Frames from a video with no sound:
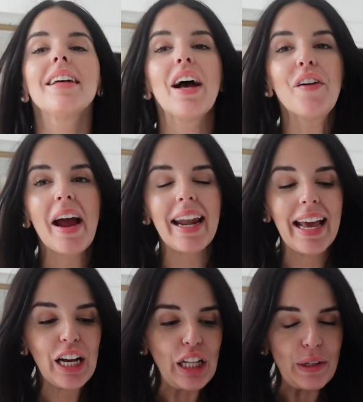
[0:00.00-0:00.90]
All right,
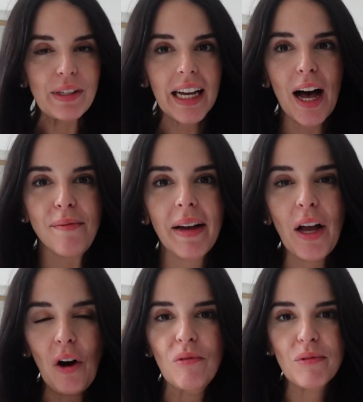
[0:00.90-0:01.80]
and closing up my
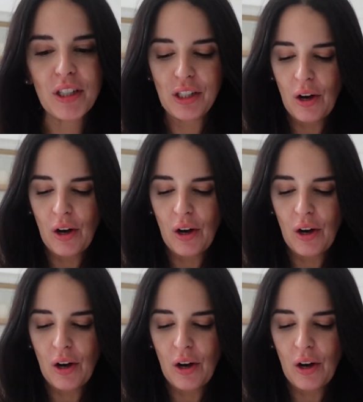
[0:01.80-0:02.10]
Homegoods